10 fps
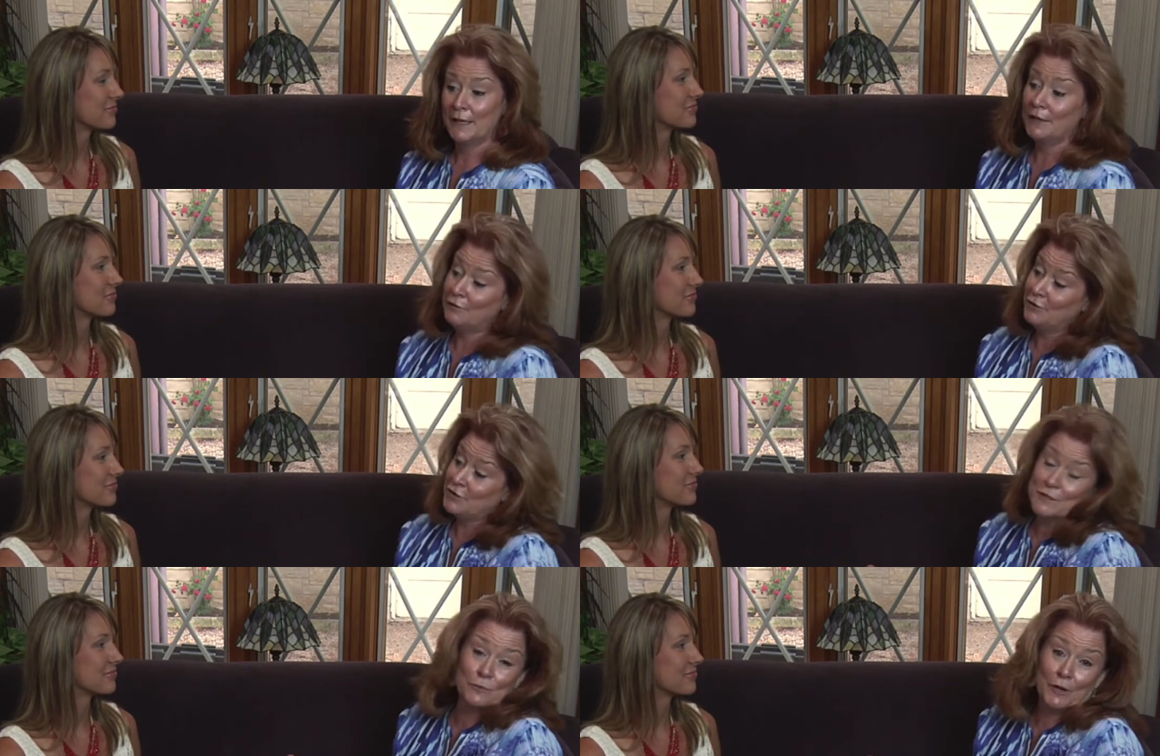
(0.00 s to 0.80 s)
Speaker 1: If you
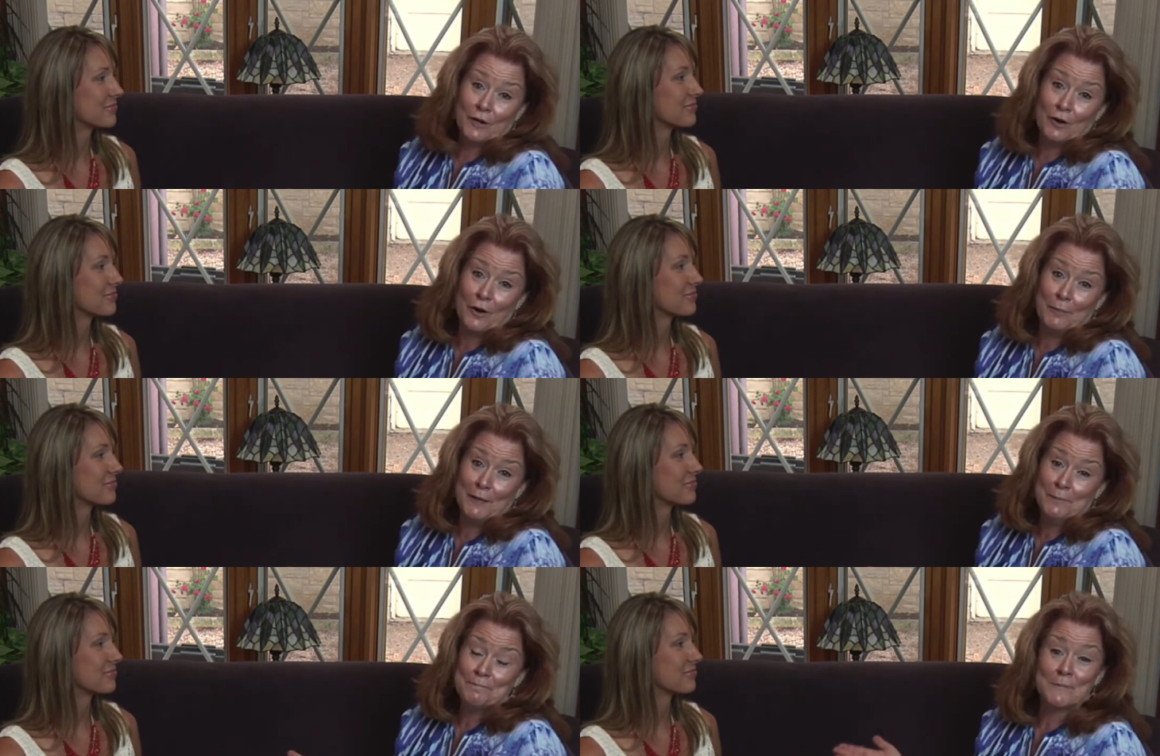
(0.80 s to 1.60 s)
just want to call me,
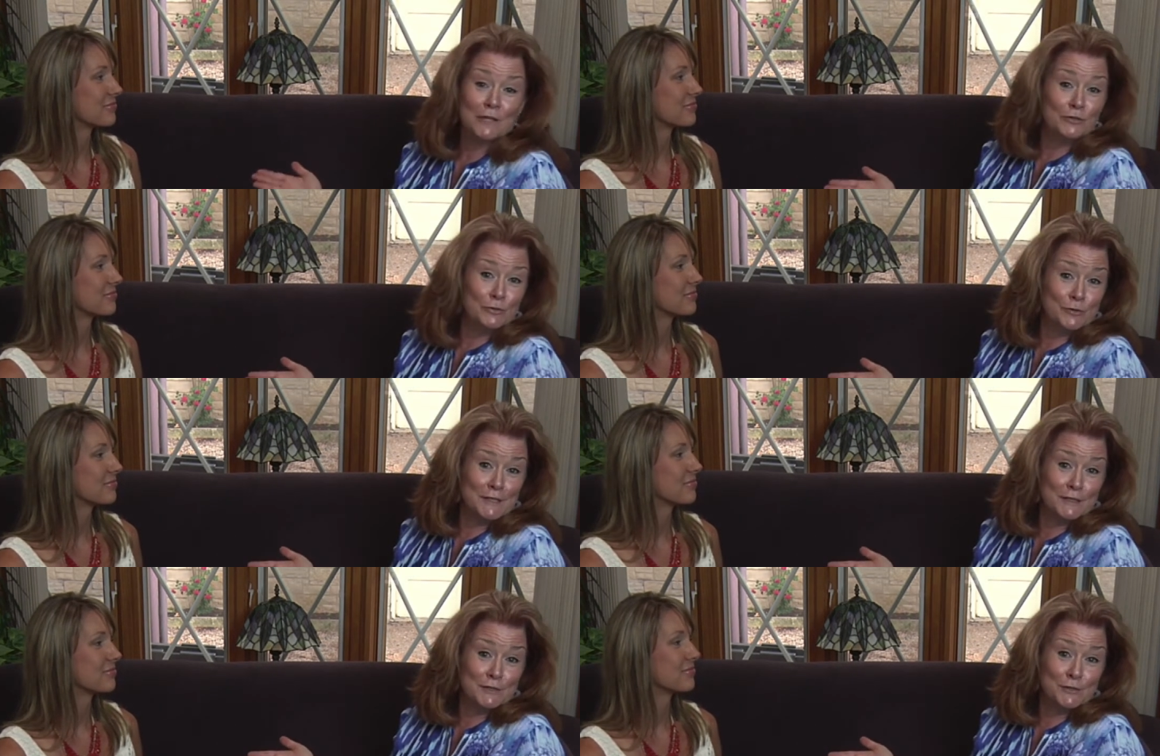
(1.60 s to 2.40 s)

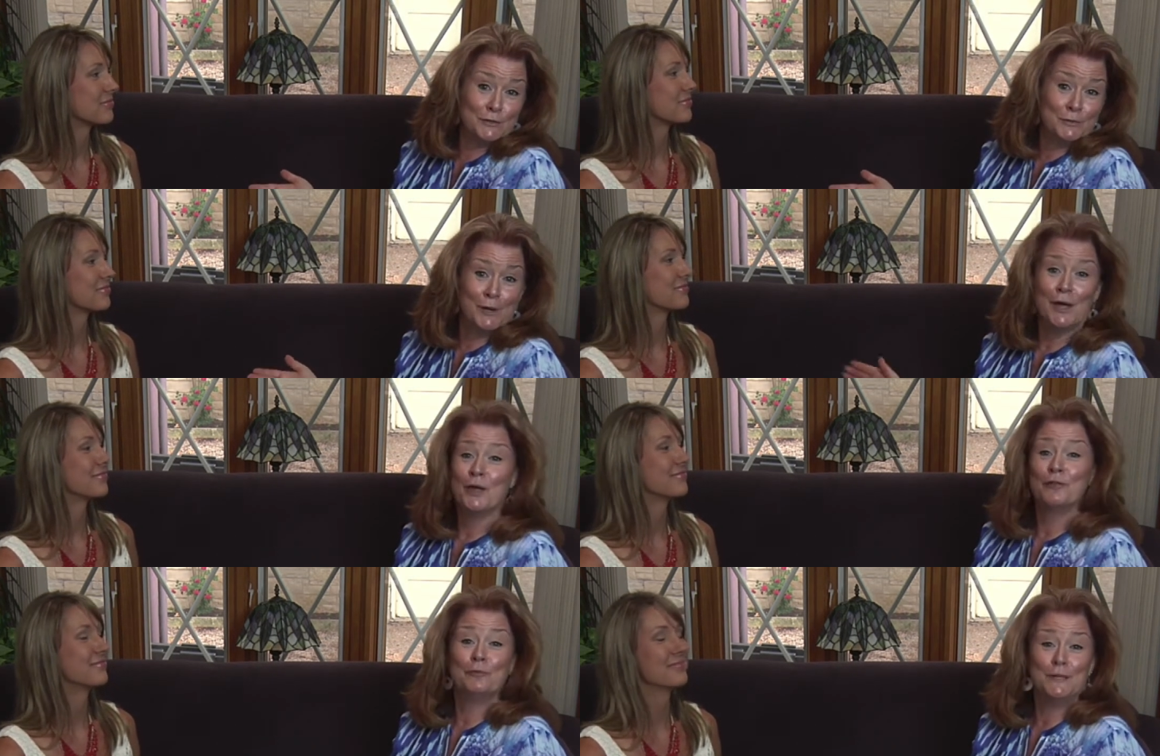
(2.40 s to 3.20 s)
262
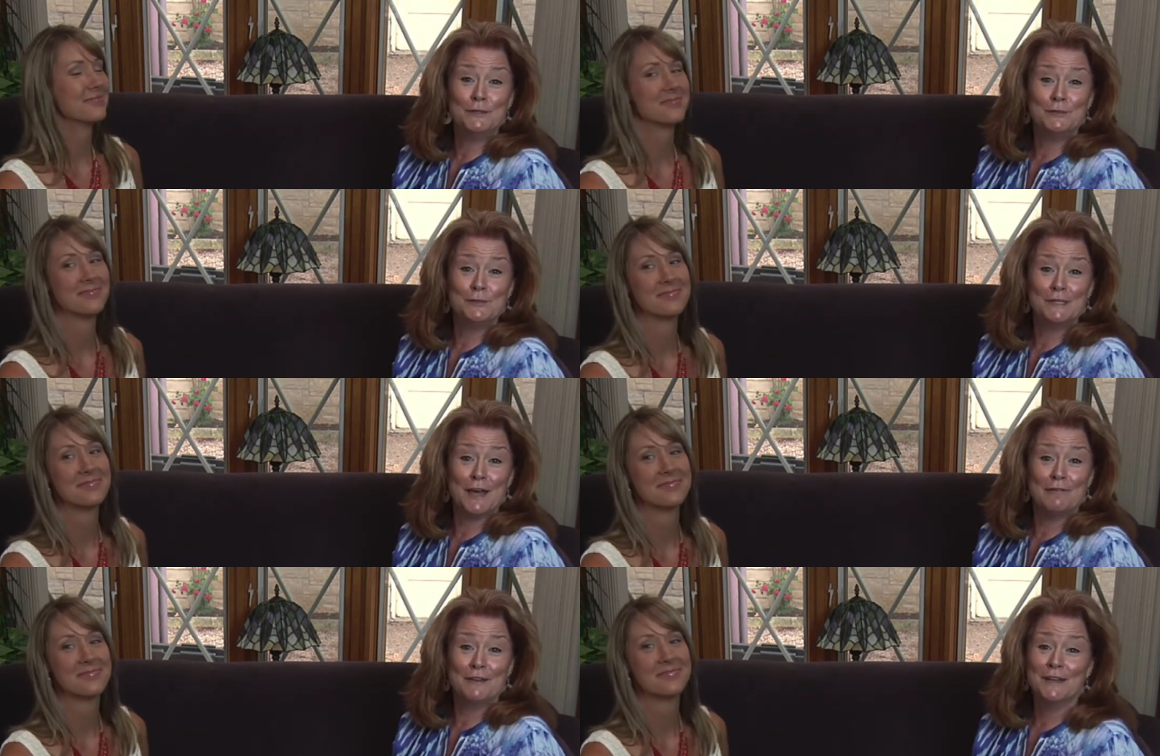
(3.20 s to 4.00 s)

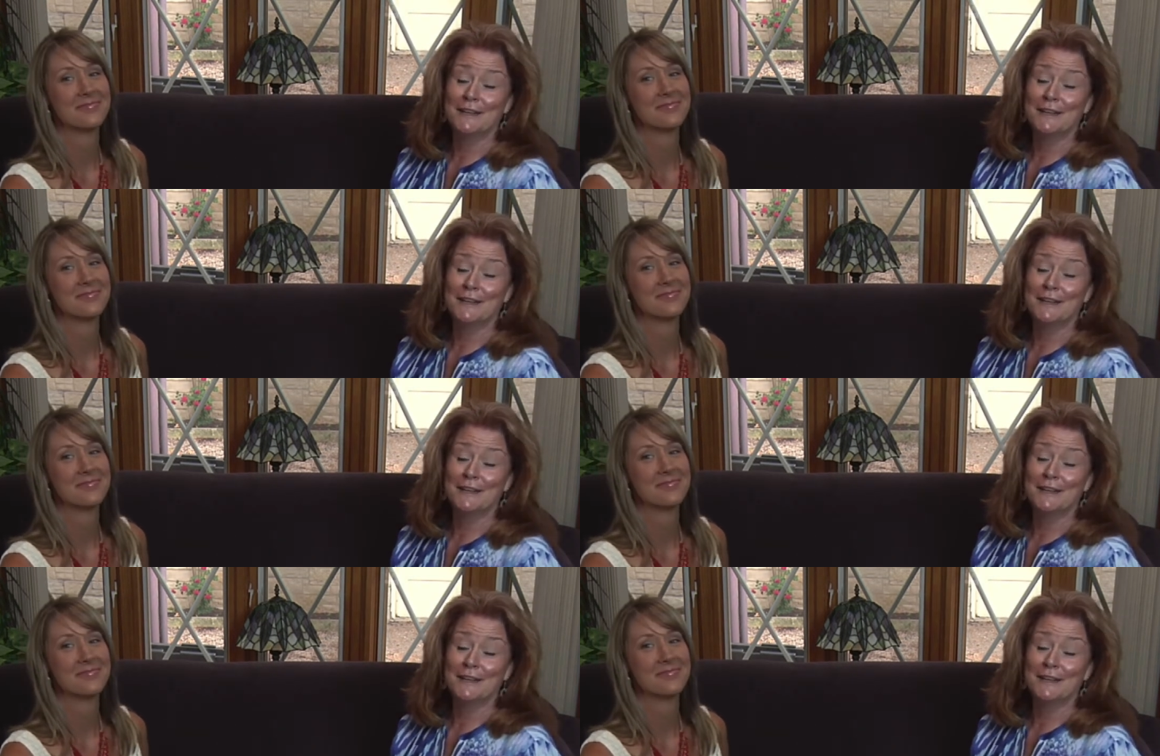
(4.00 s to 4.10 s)
327